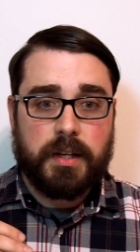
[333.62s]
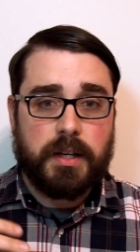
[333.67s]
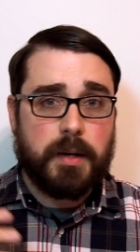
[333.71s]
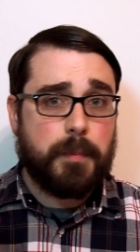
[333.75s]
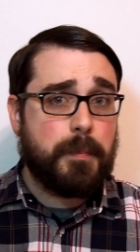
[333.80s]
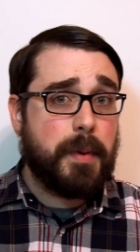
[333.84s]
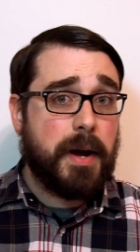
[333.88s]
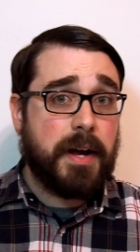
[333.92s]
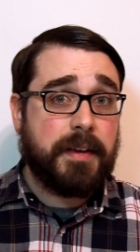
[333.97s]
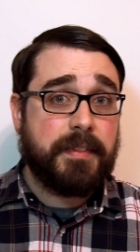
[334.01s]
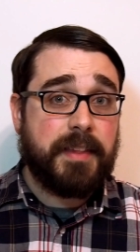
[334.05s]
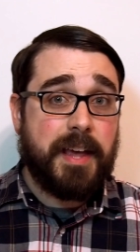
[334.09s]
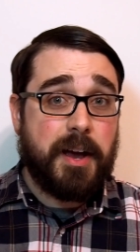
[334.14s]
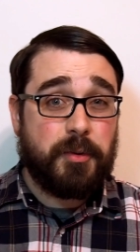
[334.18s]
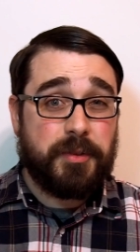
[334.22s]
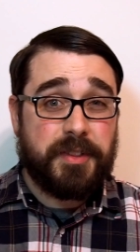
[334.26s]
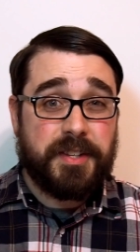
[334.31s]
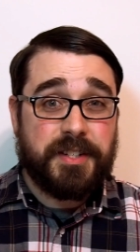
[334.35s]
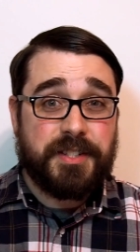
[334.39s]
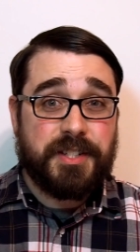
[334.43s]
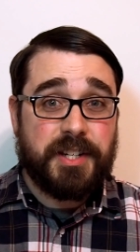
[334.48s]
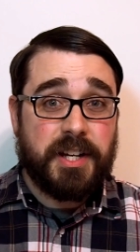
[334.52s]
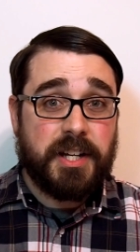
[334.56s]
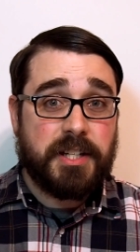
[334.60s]
Combine that with the
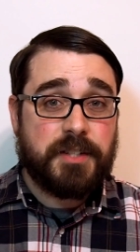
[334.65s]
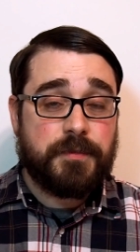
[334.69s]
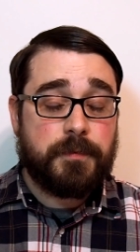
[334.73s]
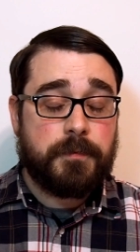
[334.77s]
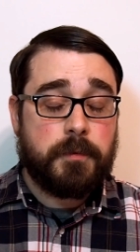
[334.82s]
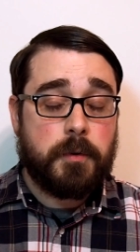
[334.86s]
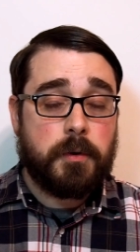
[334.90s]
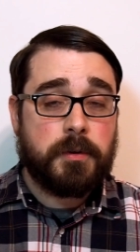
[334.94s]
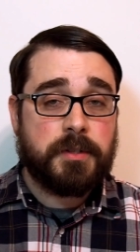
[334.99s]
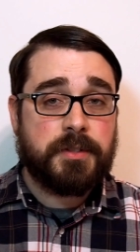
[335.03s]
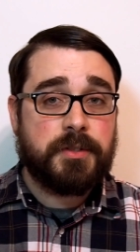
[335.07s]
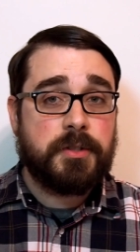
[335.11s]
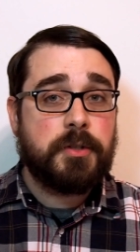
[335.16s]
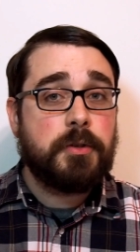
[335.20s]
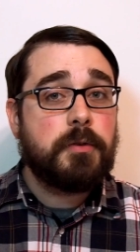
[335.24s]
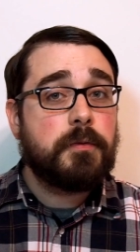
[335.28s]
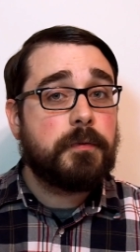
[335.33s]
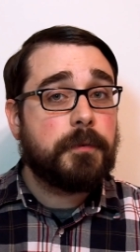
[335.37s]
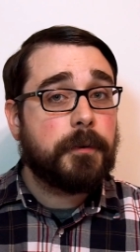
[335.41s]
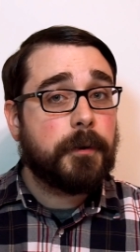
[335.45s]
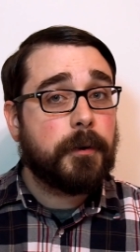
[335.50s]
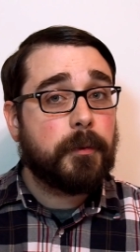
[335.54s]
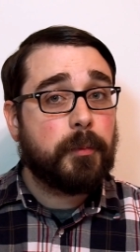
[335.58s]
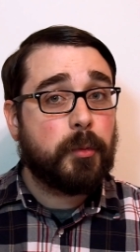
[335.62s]
G H four's new
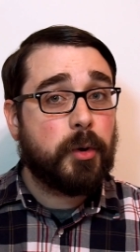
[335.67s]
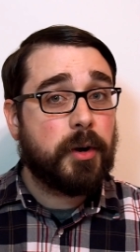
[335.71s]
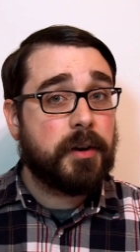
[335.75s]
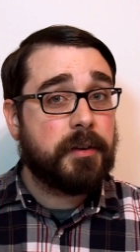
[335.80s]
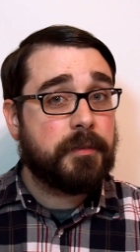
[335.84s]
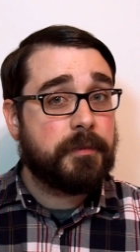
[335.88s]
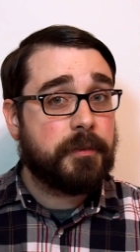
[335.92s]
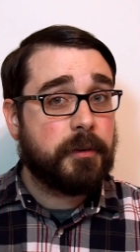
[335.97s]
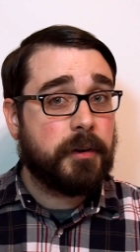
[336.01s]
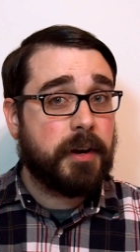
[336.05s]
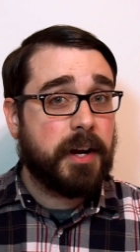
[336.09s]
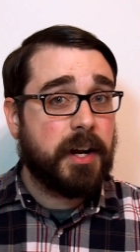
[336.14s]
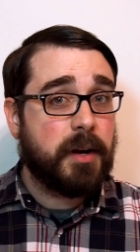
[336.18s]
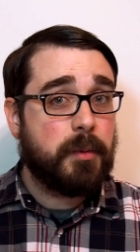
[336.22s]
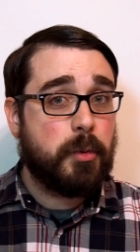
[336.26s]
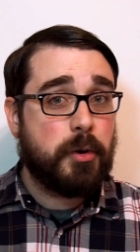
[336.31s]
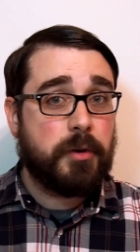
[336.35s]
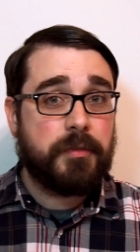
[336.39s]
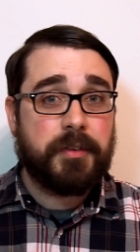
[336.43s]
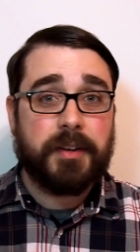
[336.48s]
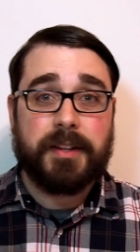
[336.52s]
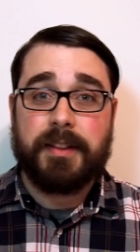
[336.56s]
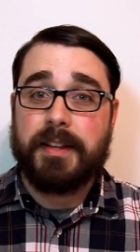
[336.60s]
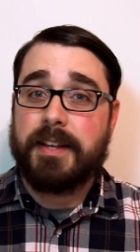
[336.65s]
firmware for
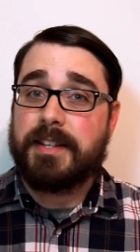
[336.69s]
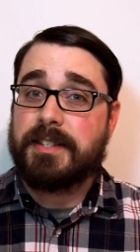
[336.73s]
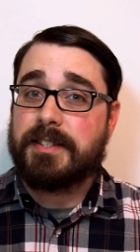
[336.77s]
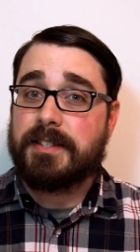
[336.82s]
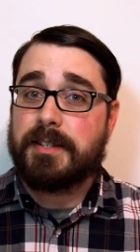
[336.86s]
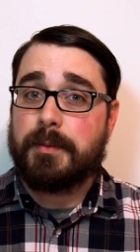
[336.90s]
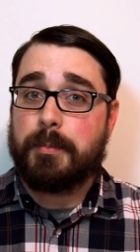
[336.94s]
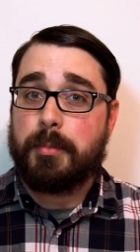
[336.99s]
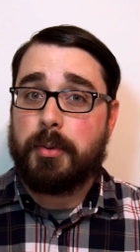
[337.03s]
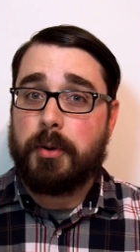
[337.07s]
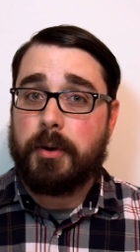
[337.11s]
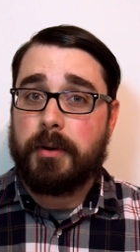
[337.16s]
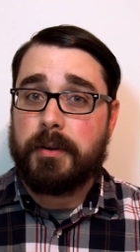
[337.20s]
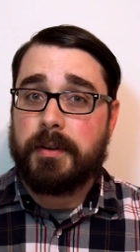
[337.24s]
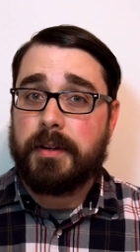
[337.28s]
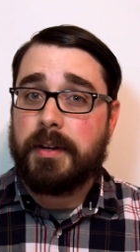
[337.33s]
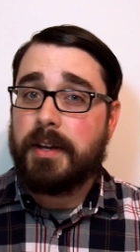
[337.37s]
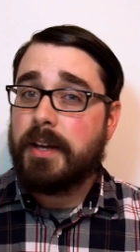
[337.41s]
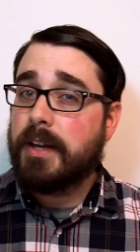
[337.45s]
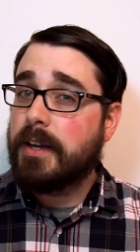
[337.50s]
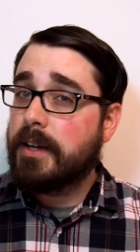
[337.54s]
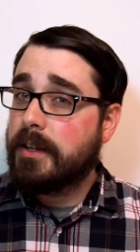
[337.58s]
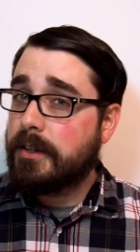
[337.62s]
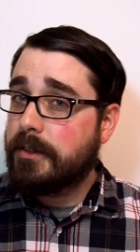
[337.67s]
anamorphic lens support,
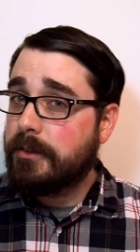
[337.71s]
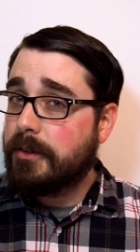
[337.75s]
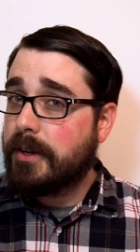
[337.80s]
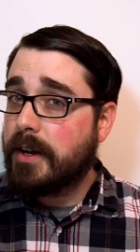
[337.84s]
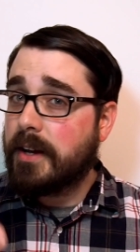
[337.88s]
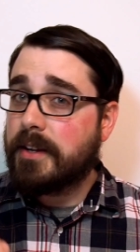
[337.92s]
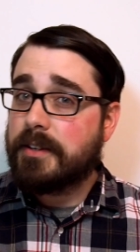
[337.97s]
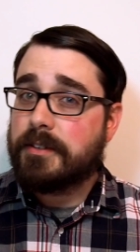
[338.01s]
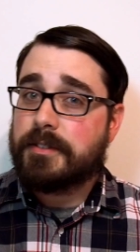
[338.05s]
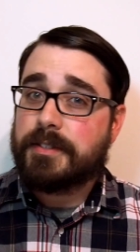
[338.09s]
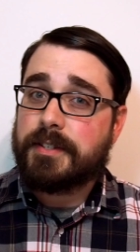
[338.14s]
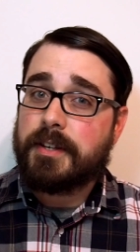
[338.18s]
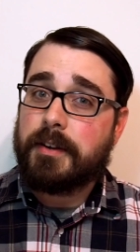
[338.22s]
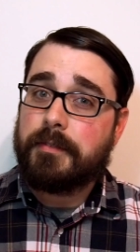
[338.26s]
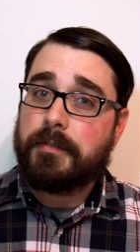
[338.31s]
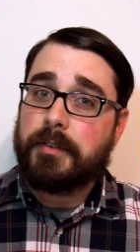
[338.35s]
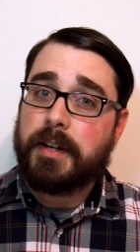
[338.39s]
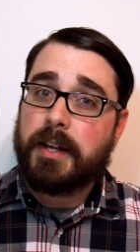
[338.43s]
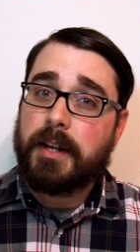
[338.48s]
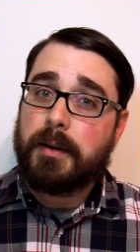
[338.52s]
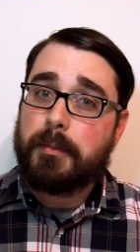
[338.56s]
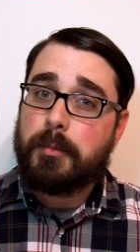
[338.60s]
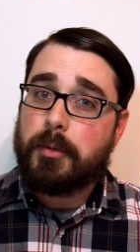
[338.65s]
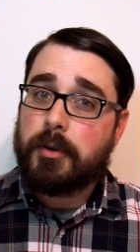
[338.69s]
and you got yourself an
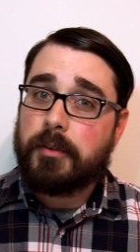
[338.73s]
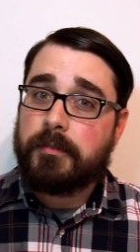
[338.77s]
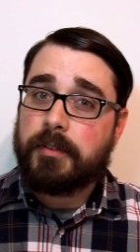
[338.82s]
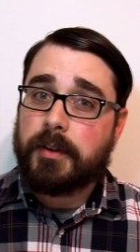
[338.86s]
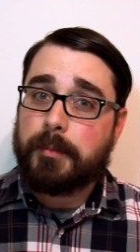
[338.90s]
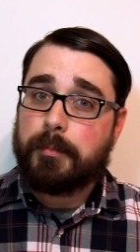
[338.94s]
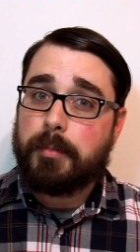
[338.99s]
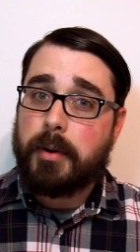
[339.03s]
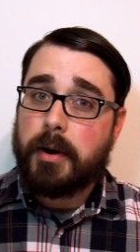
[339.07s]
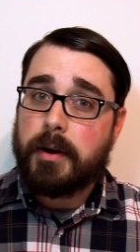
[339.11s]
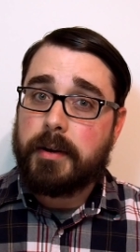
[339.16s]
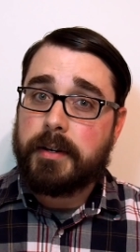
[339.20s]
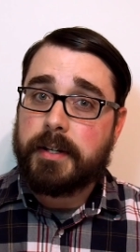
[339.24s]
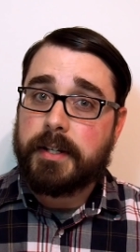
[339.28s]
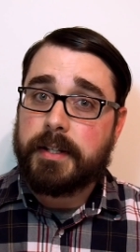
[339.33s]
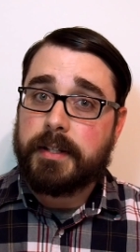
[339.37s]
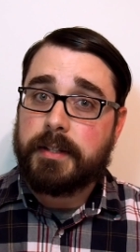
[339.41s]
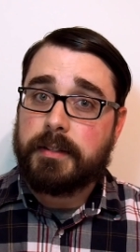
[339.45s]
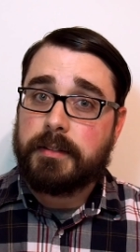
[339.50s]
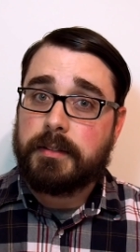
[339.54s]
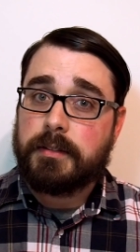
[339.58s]
anamorphic party.